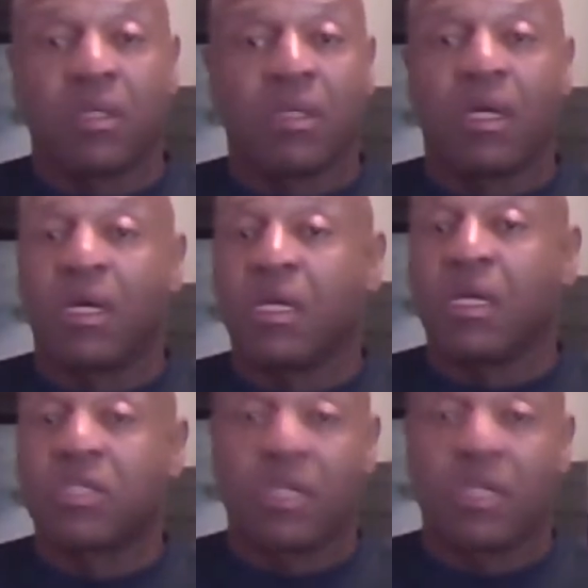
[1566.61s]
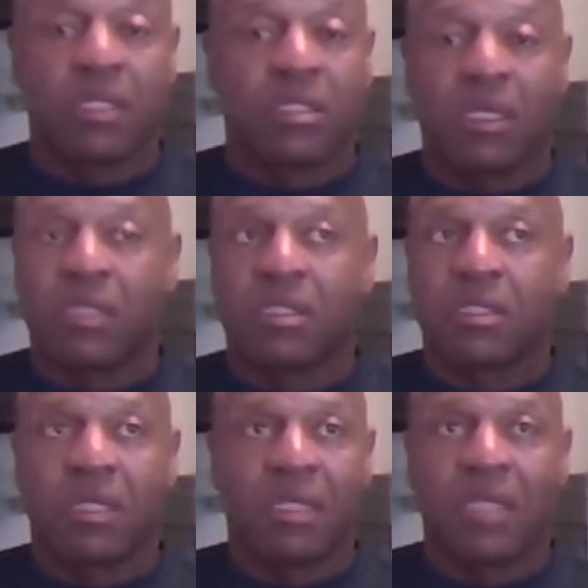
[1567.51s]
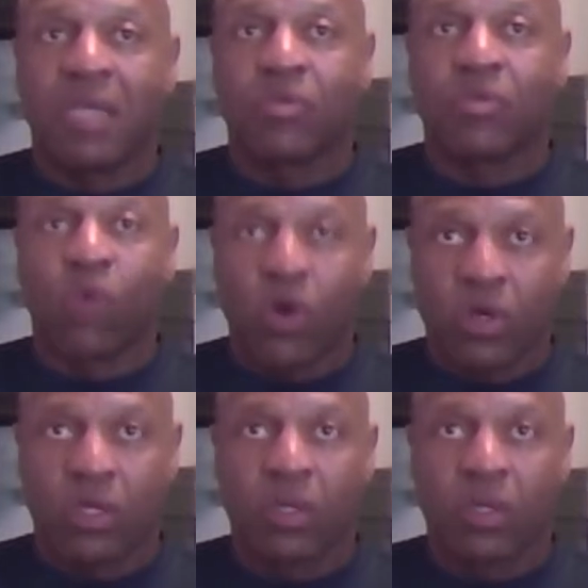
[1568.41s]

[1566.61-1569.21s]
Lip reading: It takes work,